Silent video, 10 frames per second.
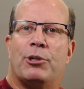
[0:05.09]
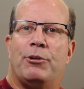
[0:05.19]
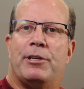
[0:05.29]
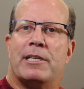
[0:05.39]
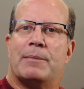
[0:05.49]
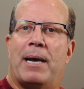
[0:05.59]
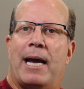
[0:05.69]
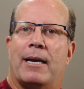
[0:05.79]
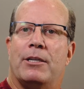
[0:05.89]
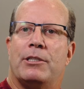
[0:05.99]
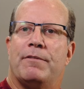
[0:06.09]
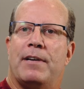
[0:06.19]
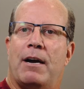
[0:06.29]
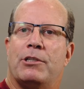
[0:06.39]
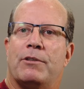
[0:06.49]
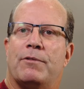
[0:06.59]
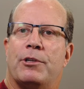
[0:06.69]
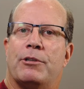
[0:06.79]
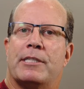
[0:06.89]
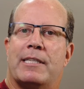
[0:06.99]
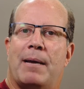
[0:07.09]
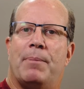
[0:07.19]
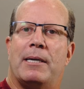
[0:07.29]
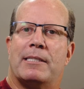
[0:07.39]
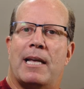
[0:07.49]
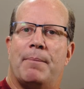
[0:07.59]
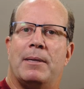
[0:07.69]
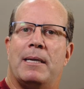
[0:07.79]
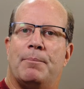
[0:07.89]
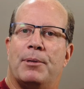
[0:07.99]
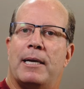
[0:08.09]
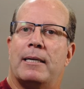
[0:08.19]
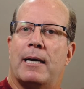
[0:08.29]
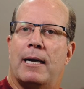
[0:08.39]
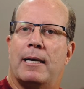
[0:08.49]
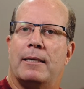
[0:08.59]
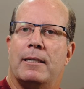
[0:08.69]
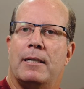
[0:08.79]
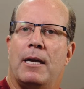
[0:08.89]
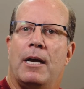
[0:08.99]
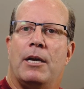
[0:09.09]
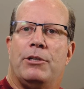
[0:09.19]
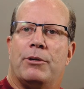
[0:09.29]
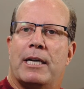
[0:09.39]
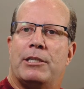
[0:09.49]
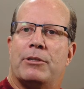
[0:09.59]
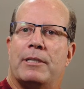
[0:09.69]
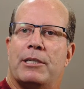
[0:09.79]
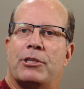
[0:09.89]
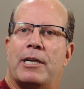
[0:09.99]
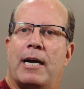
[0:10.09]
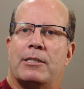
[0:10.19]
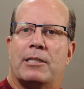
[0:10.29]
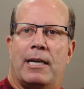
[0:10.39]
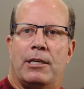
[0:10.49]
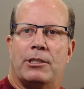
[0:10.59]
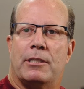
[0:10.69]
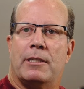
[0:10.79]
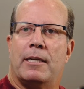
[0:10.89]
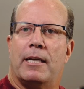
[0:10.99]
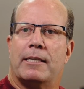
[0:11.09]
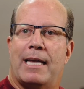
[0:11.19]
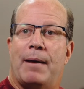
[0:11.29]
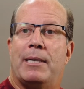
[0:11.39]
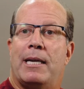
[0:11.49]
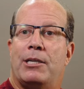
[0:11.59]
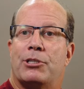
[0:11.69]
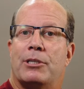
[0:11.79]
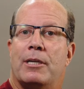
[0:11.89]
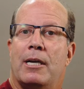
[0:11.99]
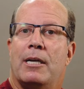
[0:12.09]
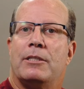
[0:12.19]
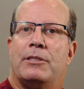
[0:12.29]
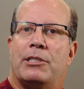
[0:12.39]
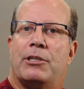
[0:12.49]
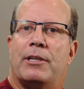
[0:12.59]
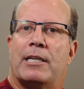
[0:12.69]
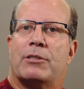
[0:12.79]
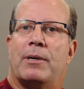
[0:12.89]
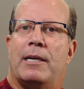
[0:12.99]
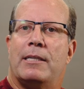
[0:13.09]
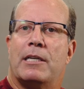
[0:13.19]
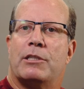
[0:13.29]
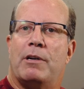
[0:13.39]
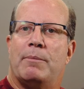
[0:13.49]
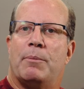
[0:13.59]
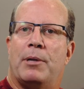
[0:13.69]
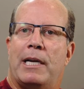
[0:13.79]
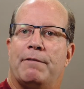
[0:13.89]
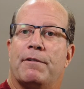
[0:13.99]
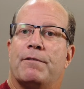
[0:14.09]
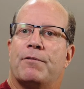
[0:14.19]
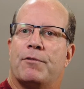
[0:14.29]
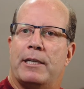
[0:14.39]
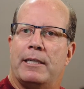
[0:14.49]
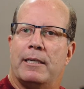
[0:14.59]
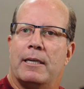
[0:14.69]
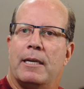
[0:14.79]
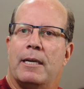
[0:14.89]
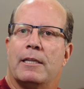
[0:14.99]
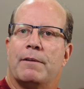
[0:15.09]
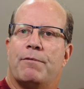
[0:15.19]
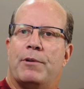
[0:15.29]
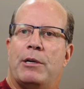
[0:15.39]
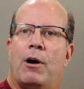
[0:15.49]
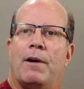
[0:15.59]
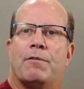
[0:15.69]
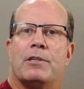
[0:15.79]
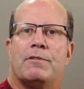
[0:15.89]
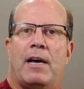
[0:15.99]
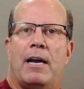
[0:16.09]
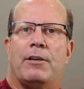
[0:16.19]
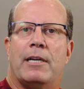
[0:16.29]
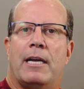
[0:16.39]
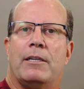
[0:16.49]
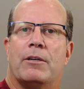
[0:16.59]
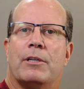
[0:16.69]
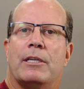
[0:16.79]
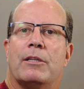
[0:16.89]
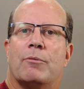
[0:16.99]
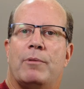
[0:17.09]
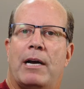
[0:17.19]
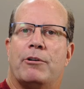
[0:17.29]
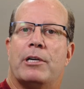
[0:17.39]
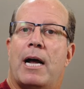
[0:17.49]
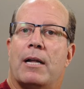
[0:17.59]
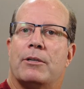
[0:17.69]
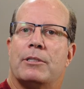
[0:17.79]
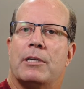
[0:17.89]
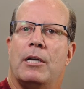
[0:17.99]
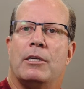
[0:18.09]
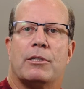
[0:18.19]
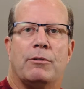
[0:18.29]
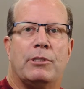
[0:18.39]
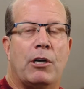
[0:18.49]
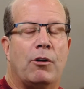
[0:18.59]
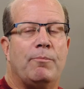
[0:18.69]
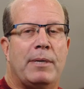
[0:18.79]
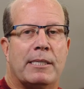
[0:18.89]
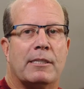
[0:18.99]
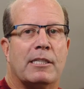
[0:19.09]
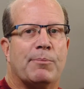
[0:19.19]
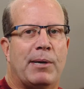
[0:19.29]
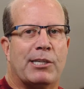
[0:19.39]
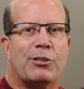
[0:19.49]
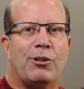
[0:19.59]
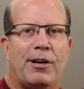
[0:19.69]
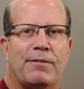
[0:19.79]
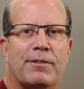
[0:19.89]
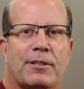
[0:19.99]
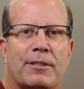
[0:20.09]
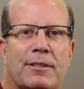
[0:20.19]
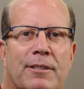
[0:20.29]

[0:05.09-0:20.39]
include in this package a voucher for your step-by-step -step implant guide. You'll get your initial consultation, examination, digital x-rays, and treatment planning for free. The free offer is valued at nearly $300, so don't miss this special offer.